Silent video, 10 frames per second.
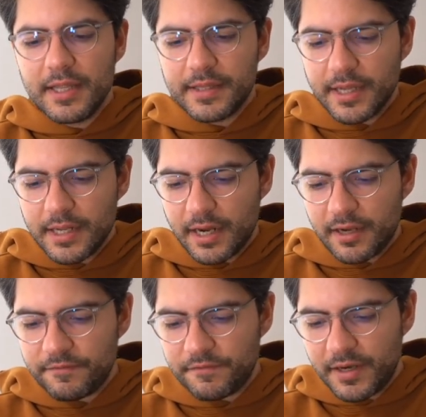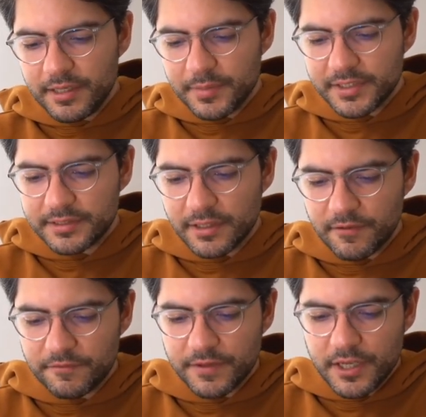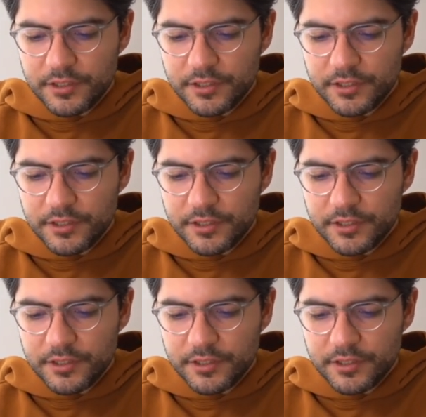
then I find myself